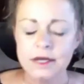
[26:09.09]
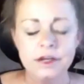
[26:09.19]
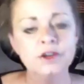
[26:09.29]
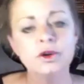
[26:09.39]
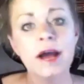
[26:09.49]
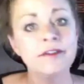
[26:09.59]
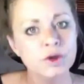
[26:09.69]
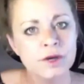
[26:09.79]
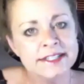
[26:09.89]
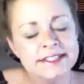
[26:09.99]
You know, have you
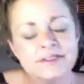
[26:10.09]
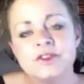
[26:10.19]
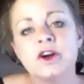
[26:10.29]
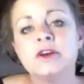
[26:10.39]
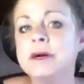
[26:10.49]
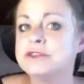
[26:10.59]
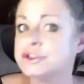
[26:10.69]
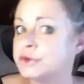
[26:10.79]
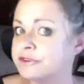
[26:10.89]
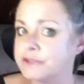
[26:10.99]
guys ever thought about
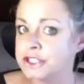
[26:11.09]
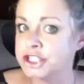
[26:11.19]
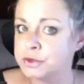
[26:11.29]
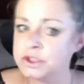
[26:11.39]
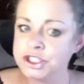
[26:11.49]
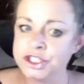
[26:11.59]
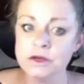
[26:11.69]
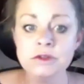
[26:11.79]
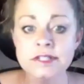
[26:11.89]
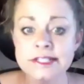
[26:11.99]
doing virtual
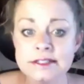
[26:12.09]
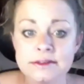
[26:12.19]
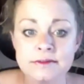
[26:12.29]
shows?